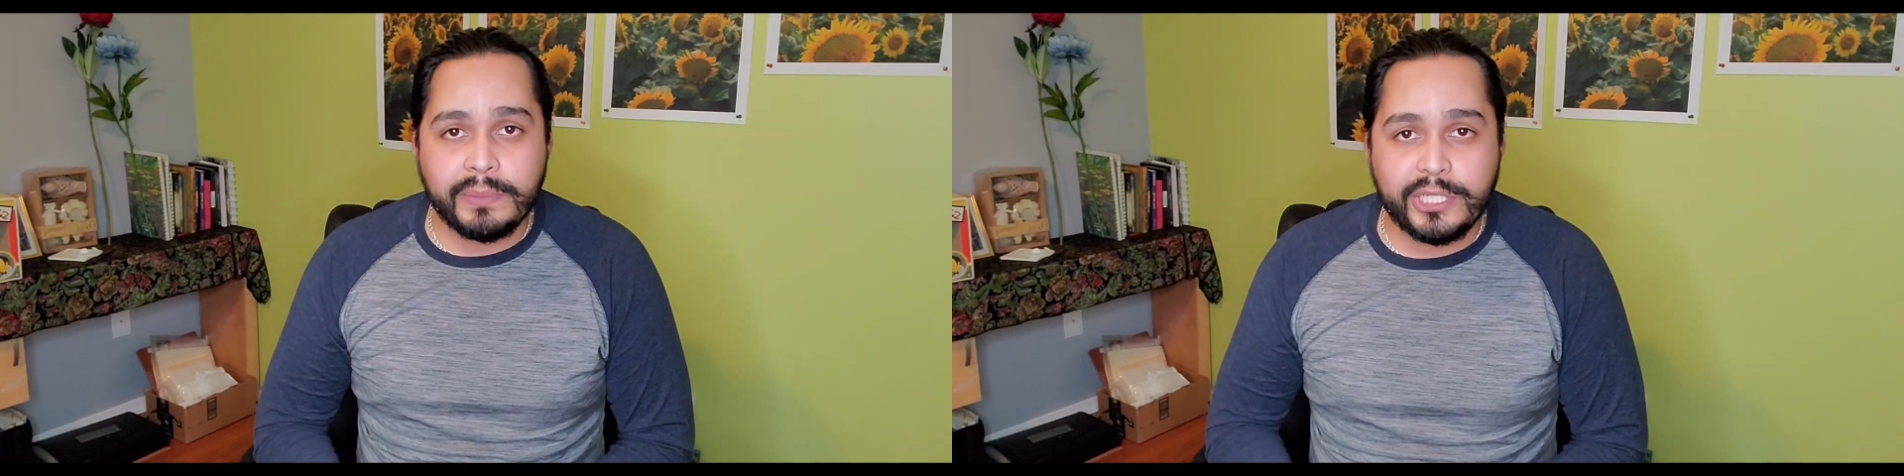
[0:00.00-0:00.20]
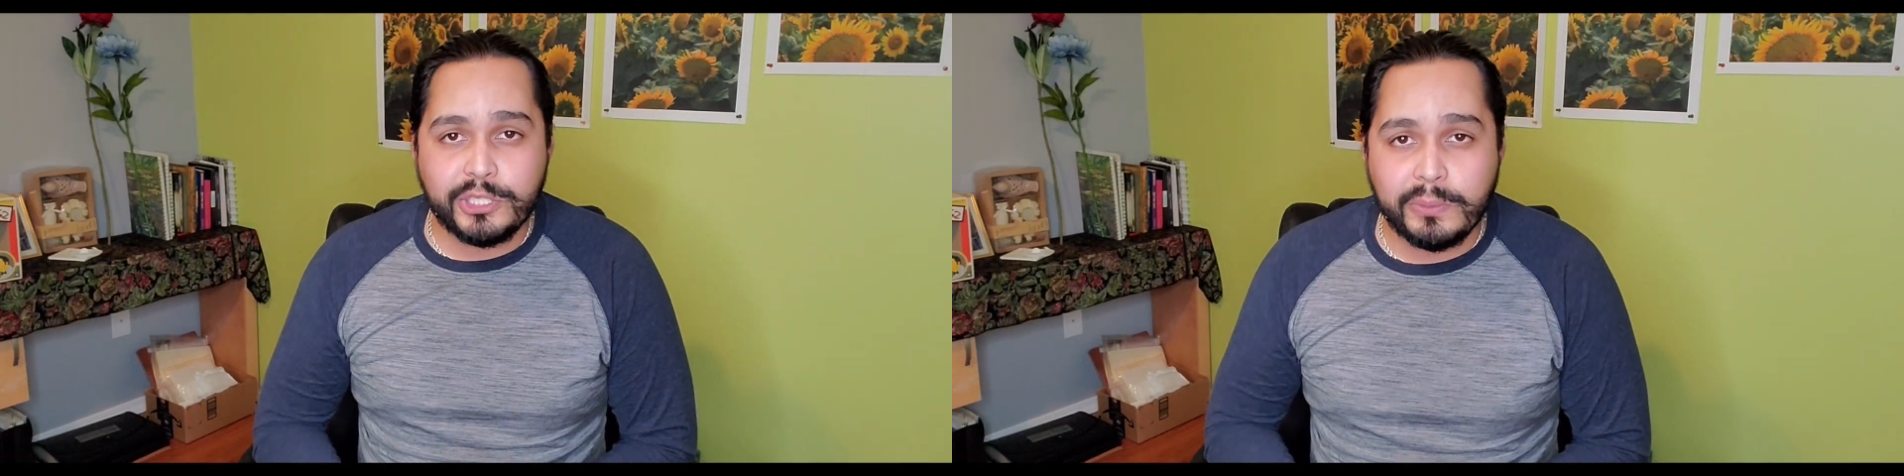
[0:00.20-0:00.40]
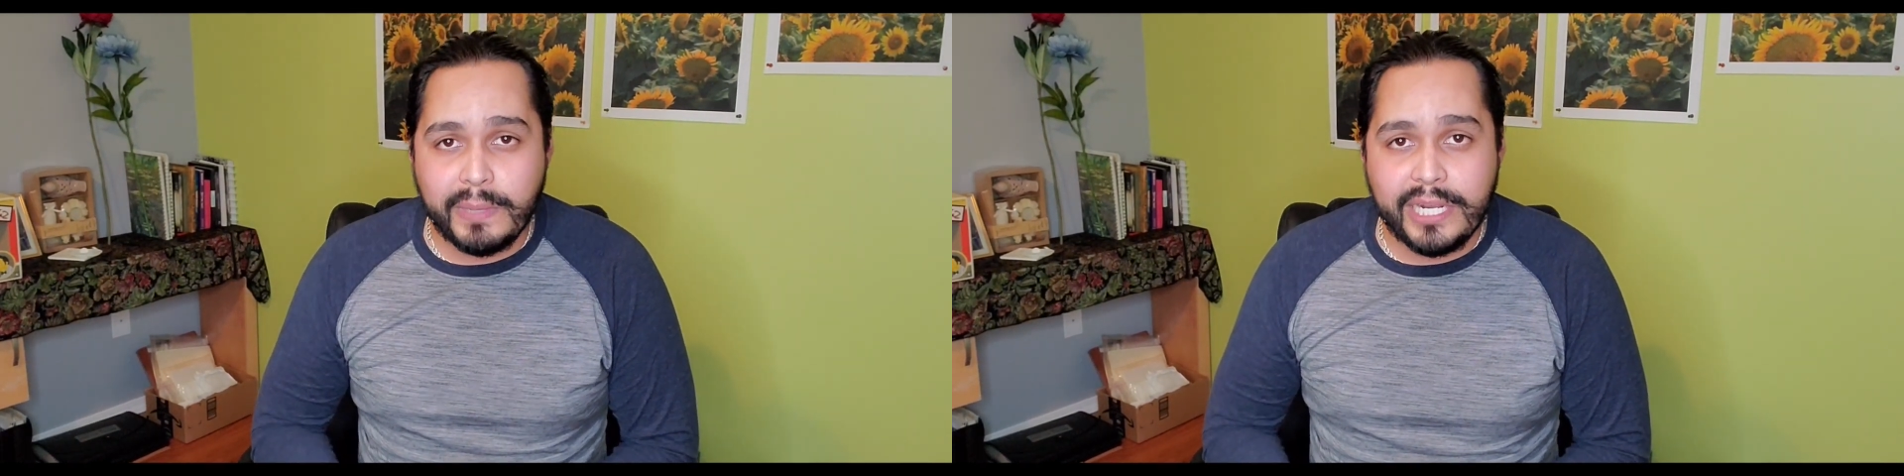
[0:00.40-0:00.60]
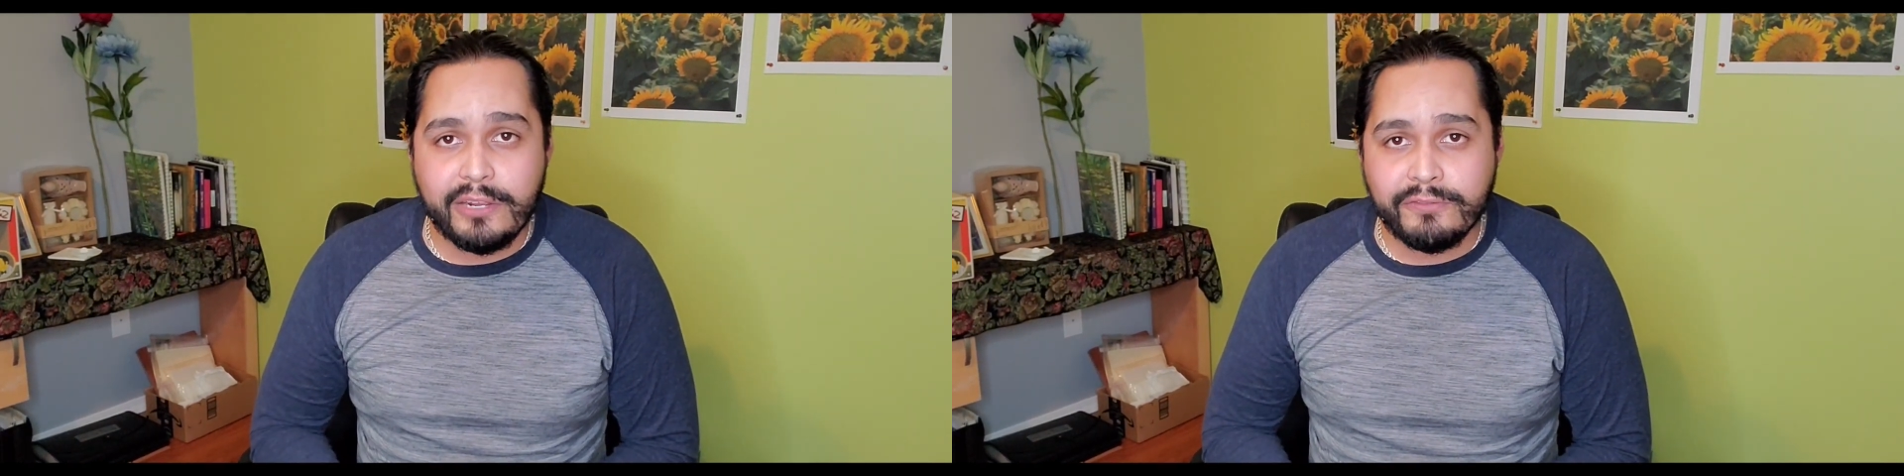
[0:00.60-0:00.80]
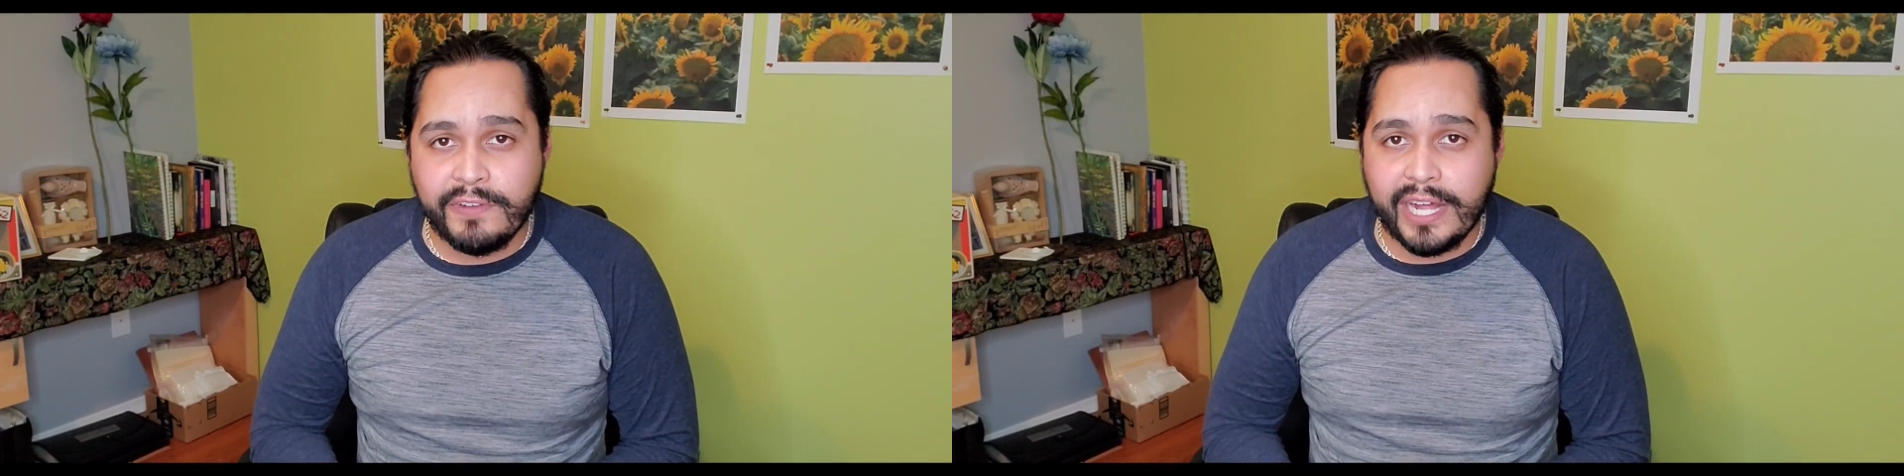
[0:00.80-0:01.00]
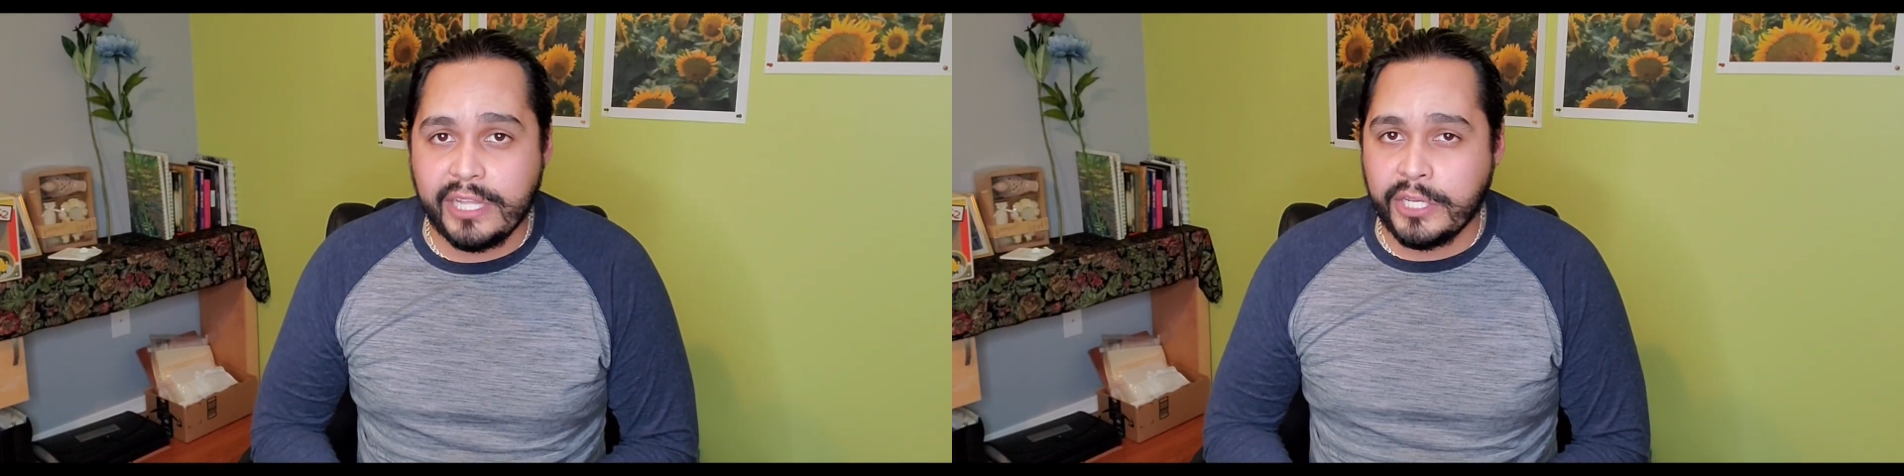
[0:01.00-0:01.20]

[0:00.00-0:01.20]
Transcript: the Chemainus Valley